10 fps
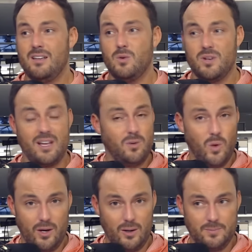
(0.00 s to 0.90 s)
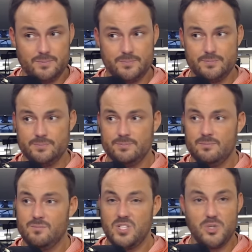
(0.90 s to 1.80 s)
you were dead in the water.
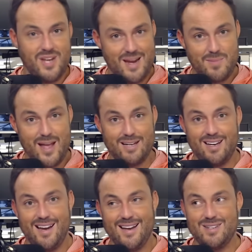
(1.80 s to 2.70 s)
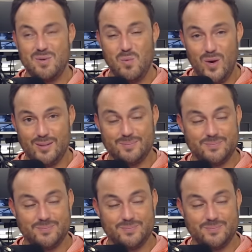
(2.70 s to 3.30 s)
But you came back and you won.